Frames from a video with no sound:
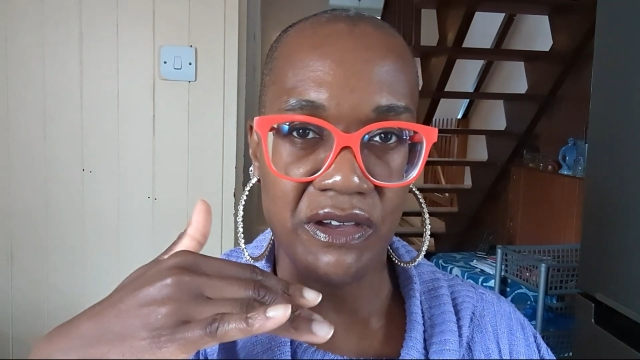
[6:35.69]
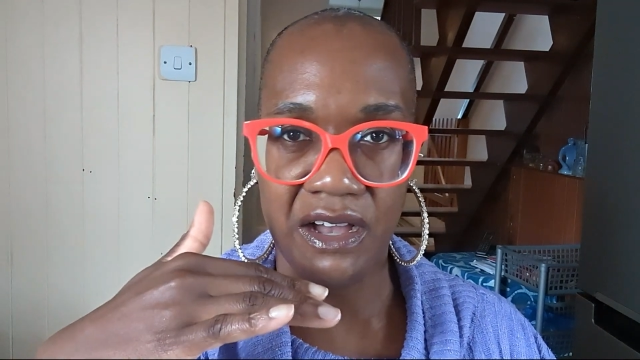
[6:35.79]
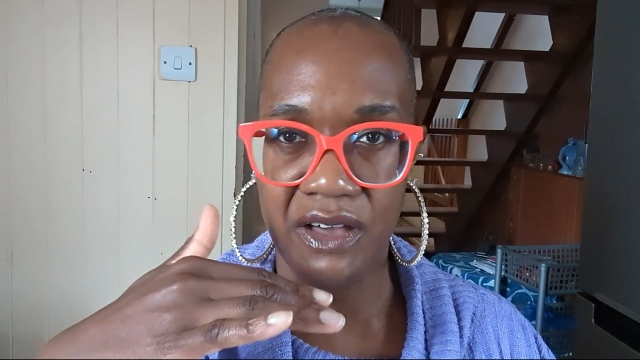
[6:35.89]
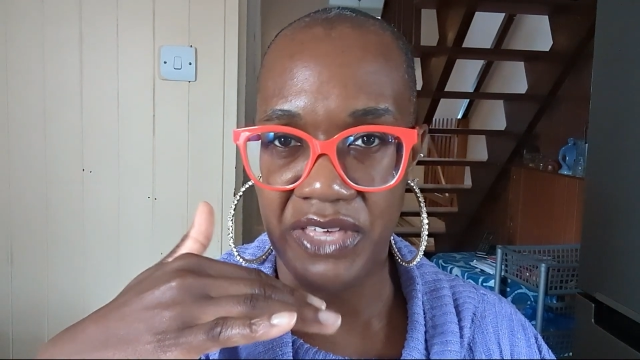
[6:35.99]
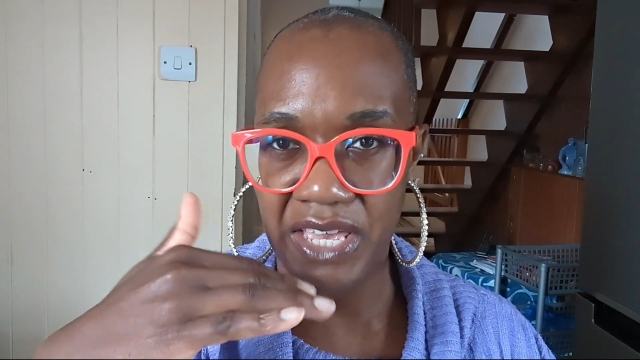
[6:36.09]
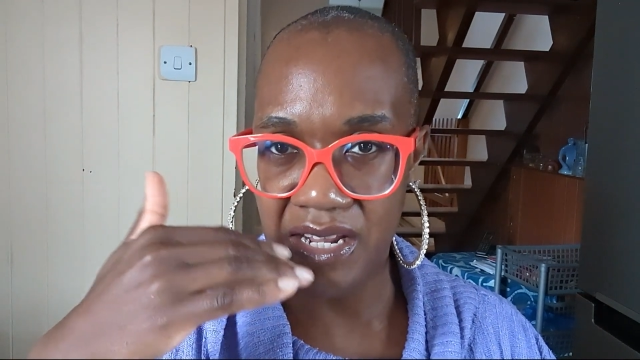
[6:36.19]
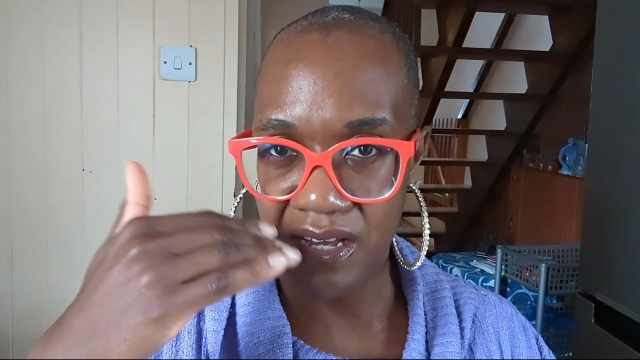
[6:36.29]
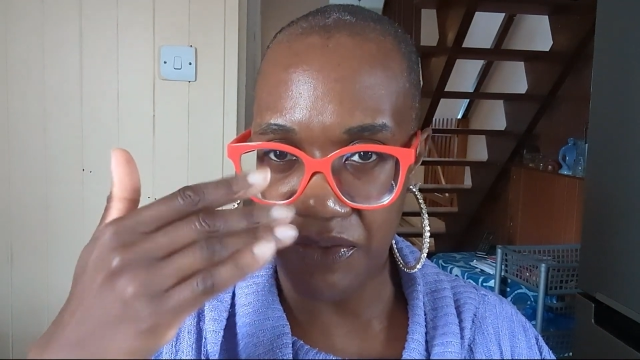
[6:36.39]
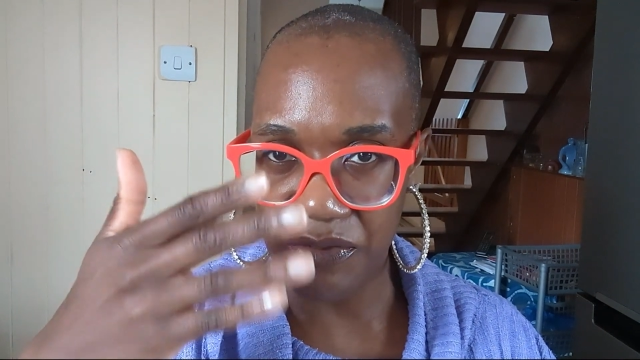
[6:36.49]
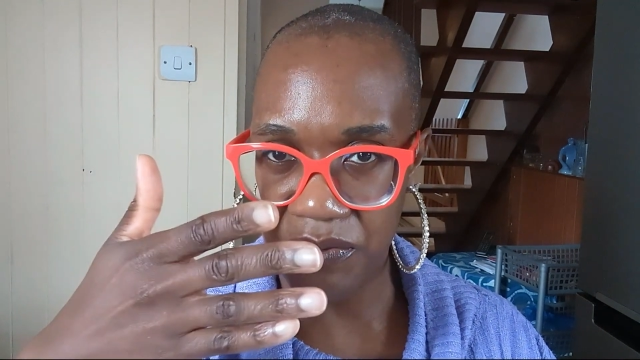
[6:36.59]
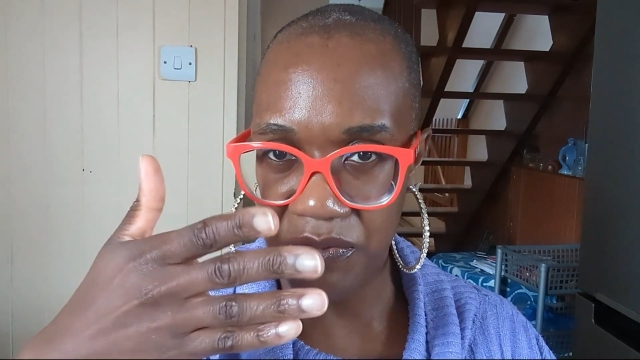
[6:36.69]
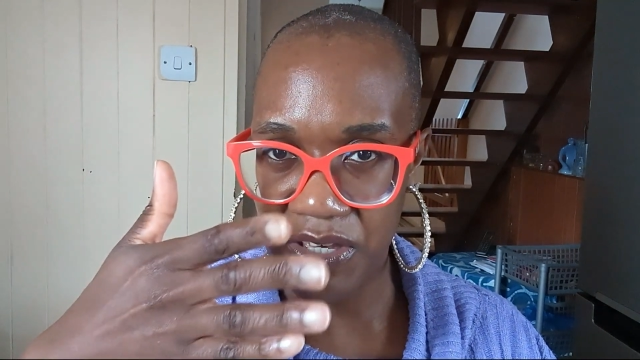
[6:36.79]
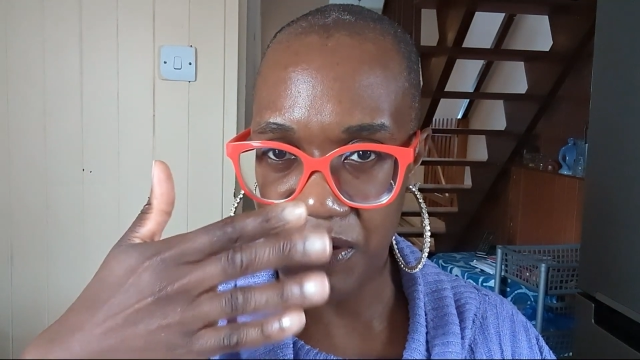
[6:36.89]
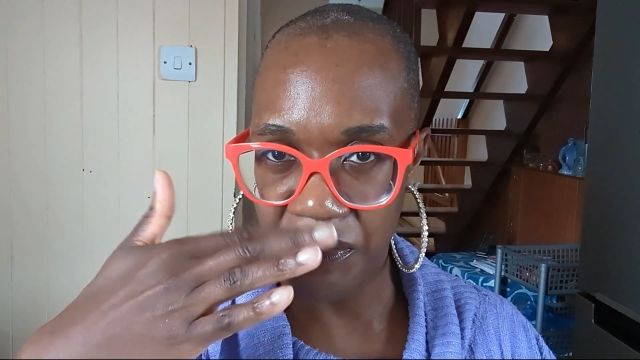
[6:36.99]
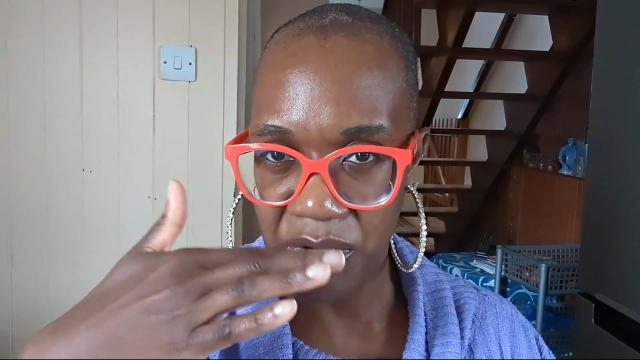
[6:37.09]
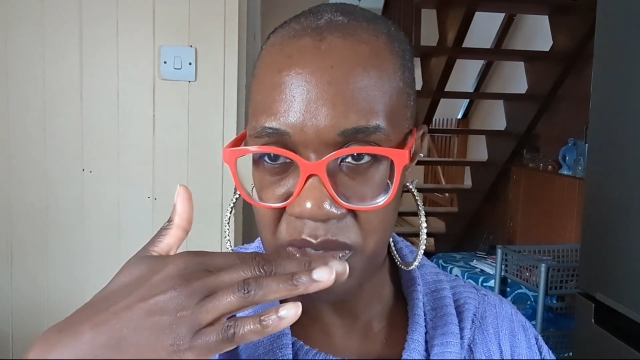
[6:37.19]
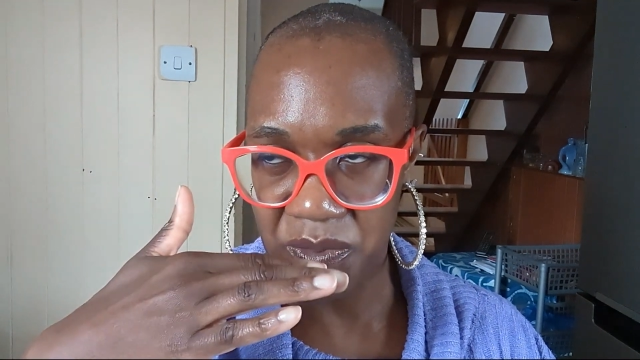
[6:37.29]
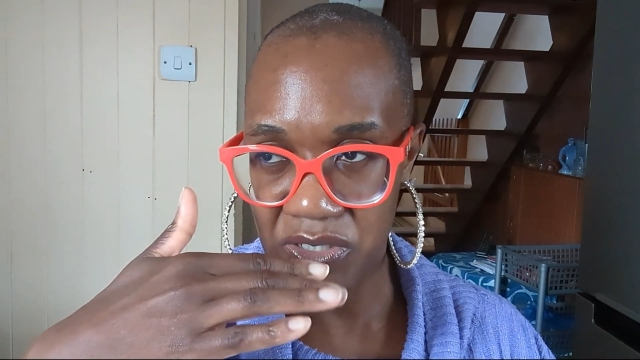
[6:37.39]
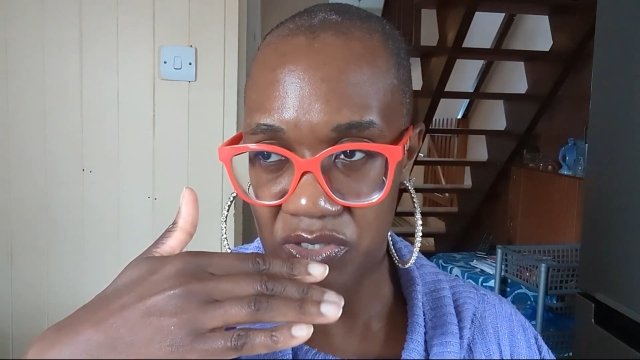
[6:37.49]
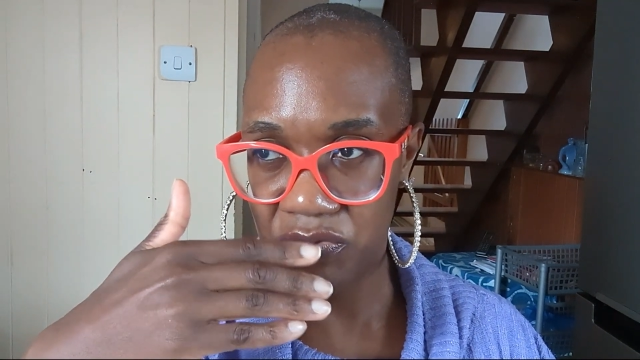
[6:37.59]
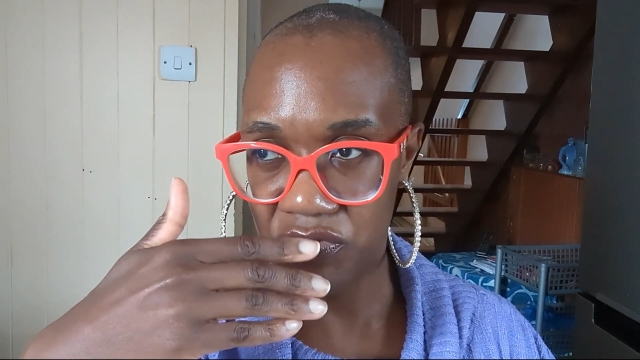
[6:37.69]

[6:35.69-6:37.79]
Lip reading: Are there any other vegan box mix you've